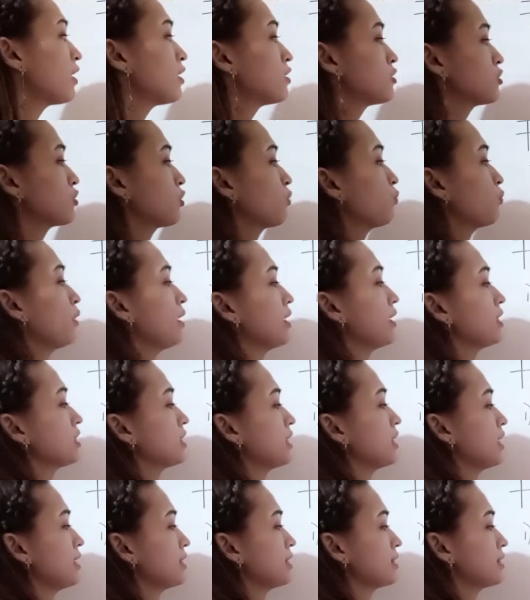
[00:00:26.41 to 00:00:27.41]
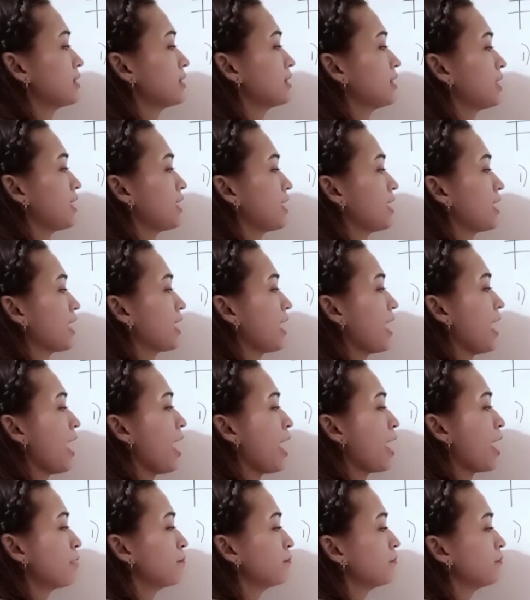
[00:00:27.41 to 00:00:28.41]
So which is the
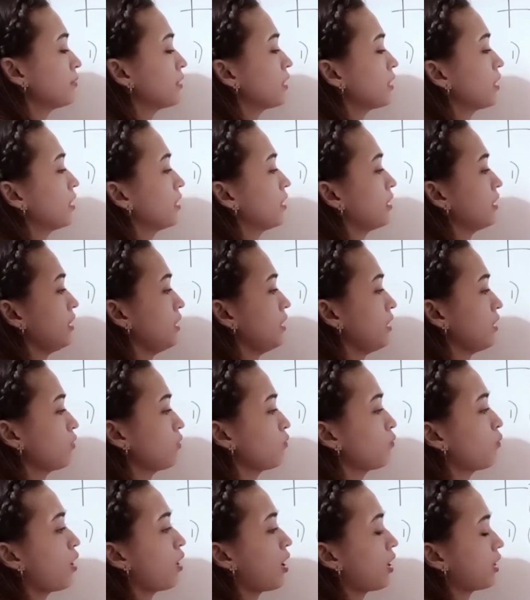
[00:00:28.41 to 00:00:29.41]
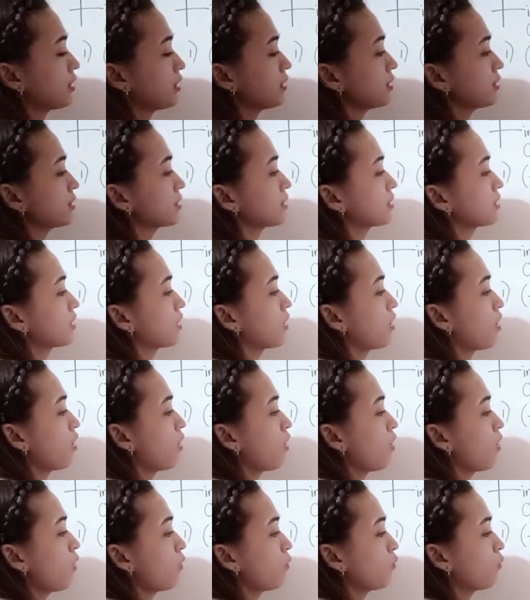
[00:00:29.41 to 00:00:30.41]
M equals
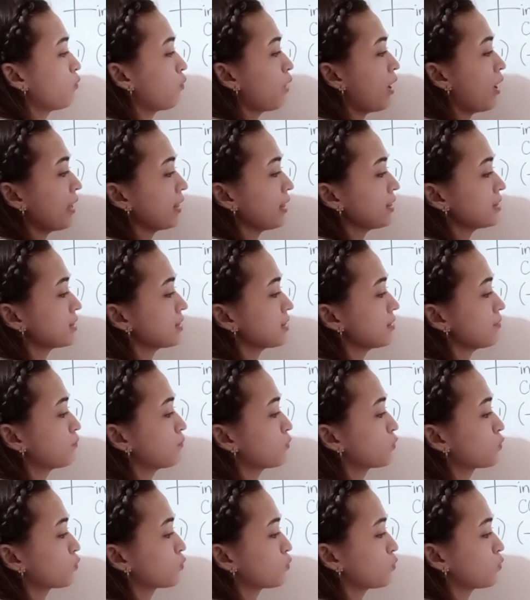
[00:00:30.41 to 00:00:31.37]
y sub 2